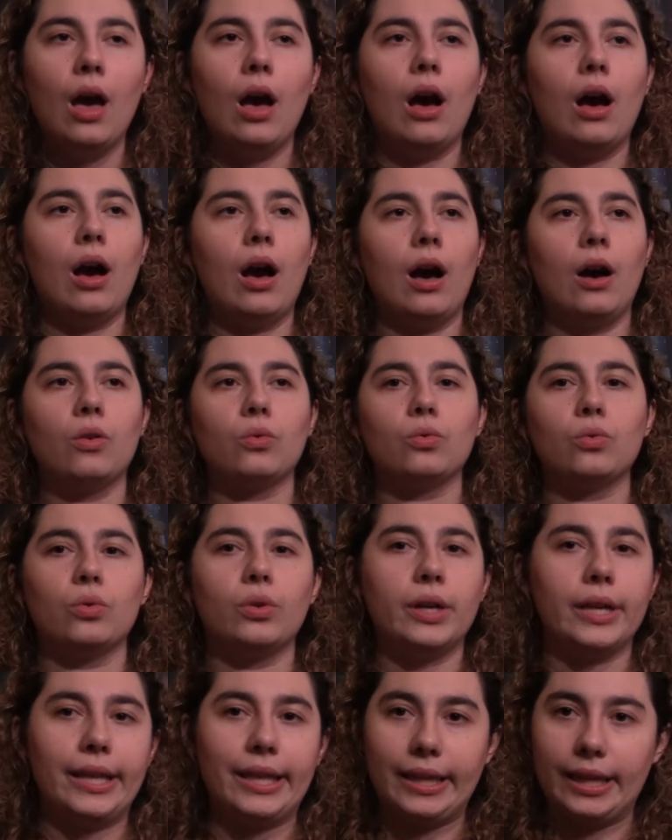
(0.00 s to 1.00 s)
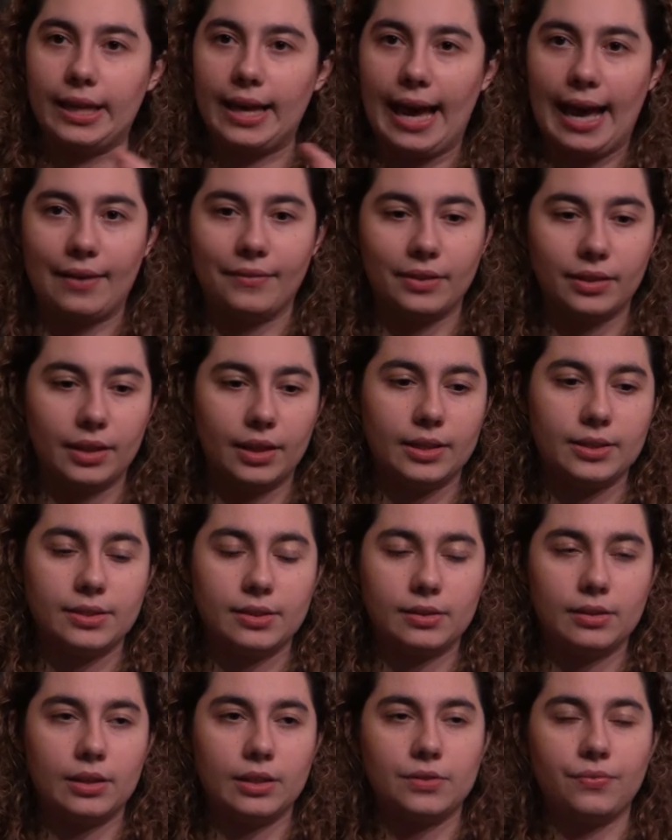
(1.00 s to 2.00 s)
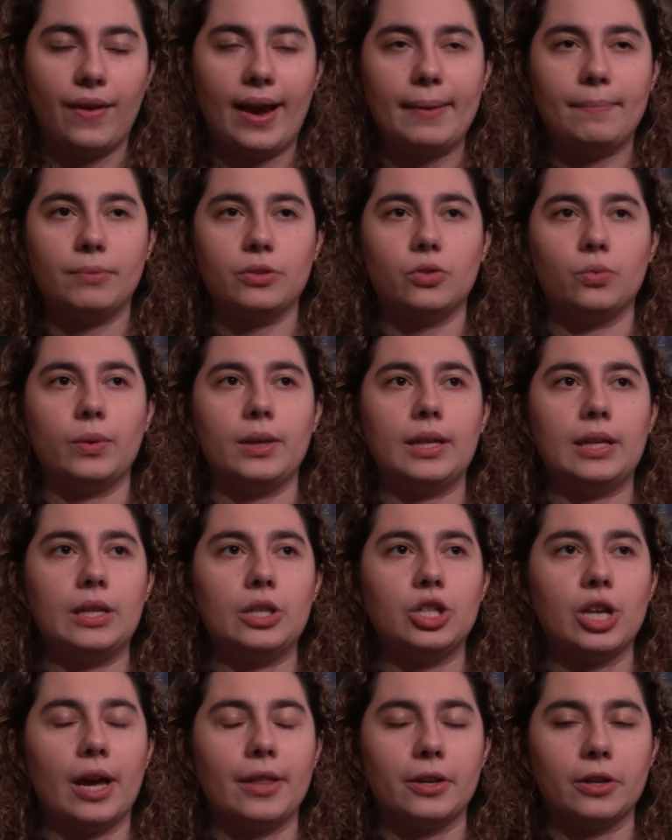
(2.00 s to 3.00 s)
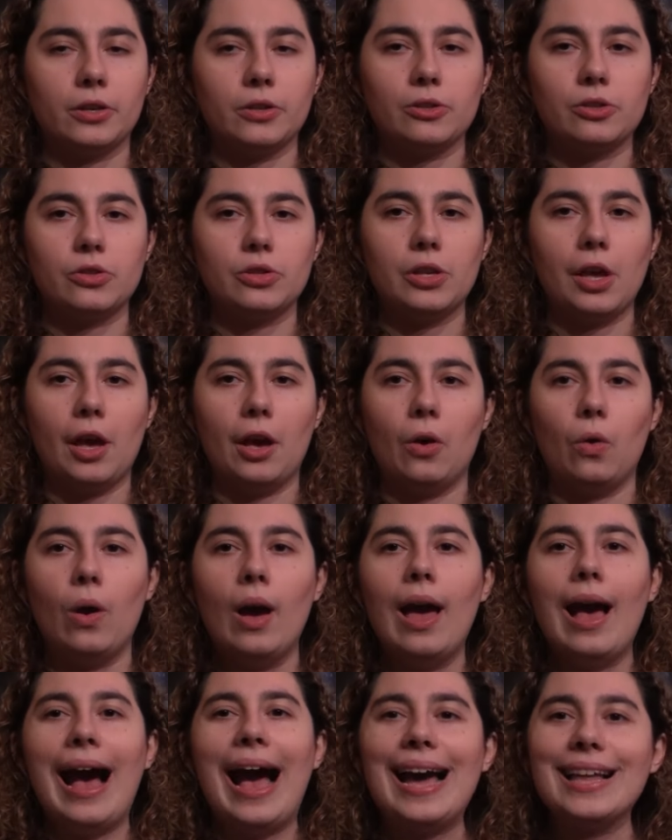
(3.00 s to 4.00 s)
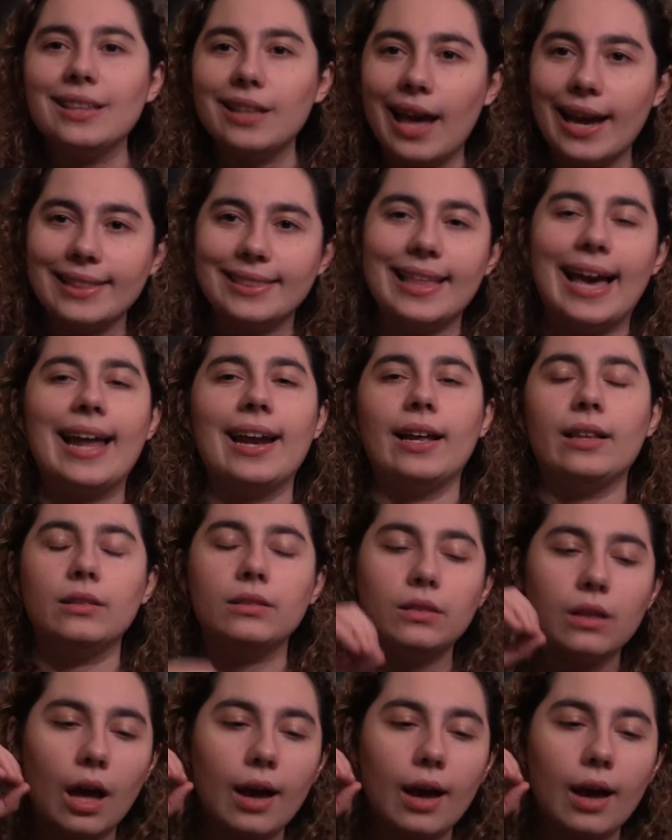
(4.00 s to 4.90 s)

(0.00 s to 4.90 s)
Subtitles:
Really having this fight between each other. So I like that.